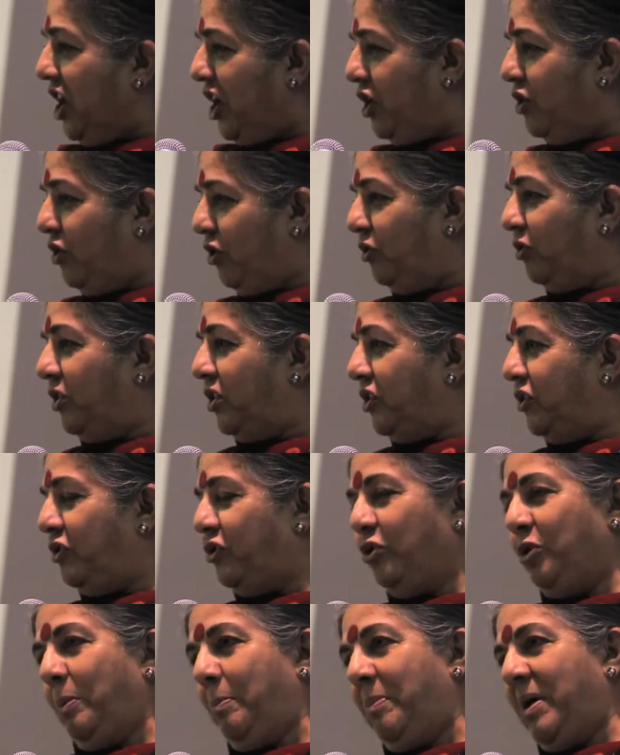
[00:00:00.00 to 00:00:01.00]
you don't
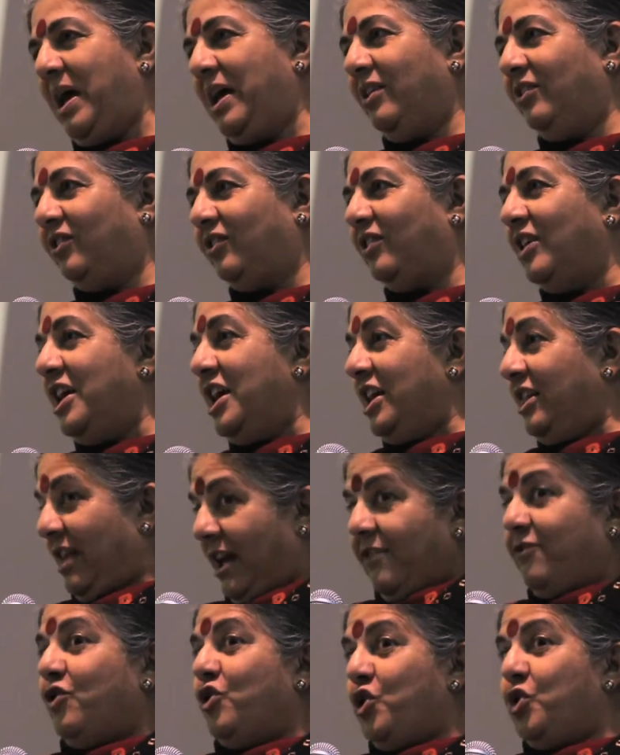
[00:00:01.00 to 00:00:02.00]
control pests,
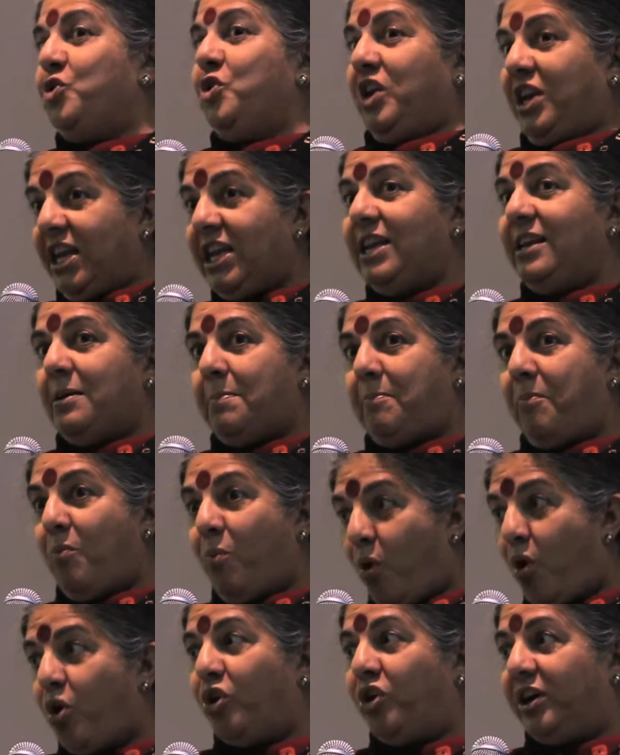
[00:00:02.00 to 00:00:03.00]
therefore you need a
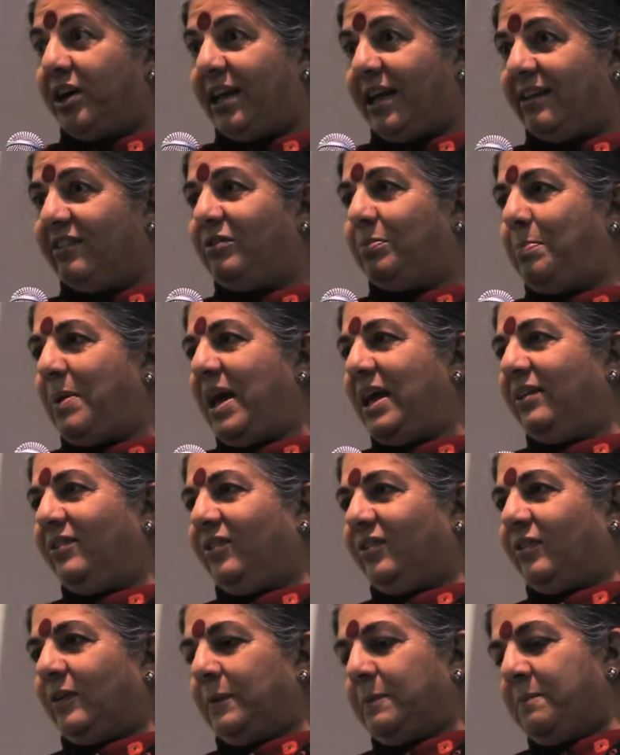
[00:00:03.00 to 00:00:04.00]
war against
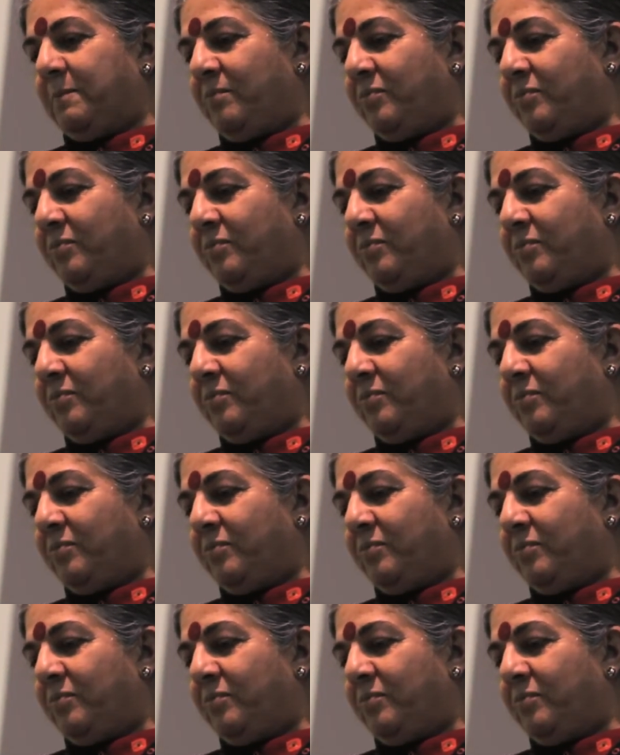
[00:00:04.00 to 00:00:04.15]
pests.